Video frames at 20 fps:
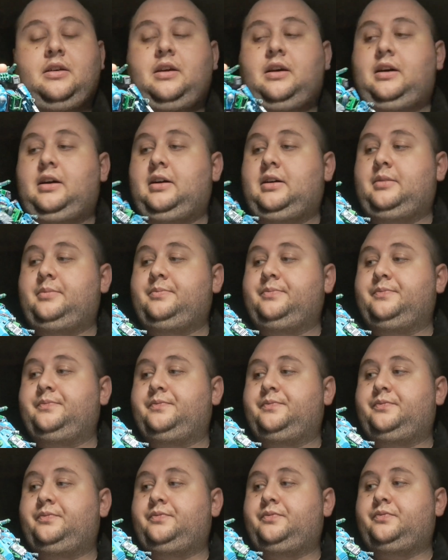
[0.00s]
Um,
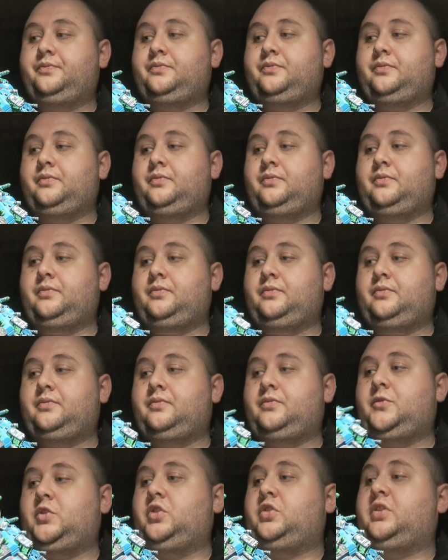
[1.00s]

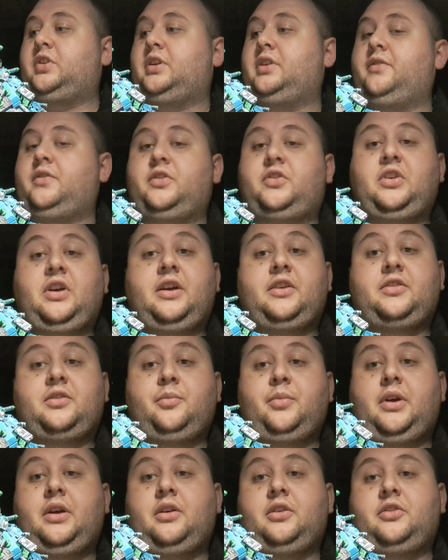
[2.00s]
just to give a size
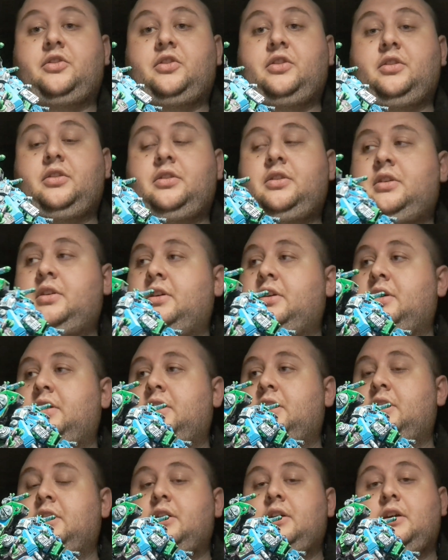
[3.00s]
comparison,
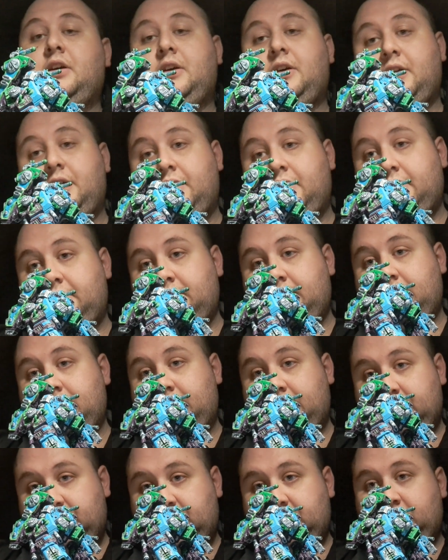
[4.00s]

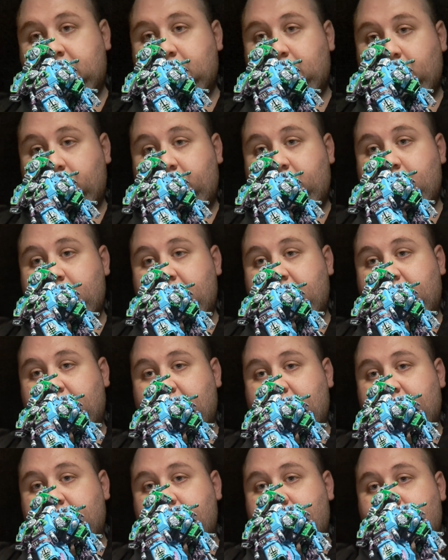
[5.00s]
this is supposed to be the
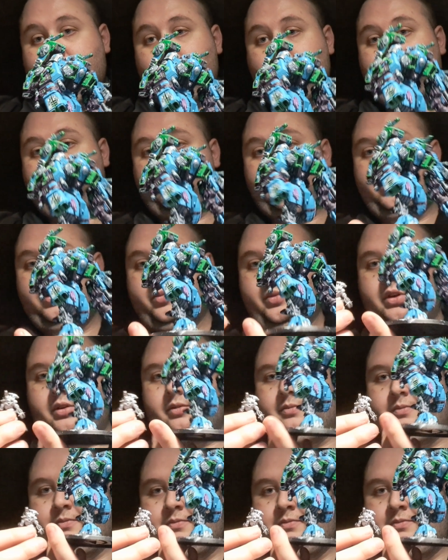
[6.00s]
size of a normal human.